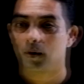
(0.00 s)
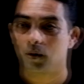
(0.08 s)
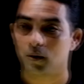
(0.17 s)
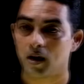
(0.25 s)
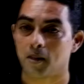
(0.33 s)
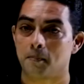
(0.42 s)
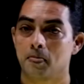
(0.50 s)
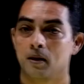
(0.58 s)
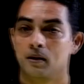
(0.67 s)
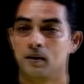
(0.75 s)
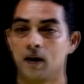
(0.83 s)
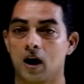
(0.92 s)
Okay.
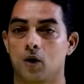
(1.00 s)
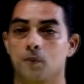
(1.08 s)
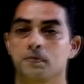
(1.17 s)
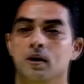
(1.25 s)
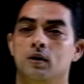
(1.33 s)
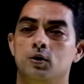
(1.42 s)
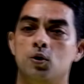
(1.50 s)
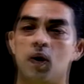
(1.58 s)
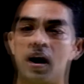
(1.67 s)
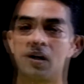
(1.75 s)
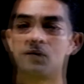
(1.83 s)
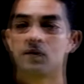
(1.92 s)
Now, you
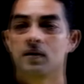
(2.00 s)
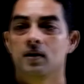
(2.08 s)
have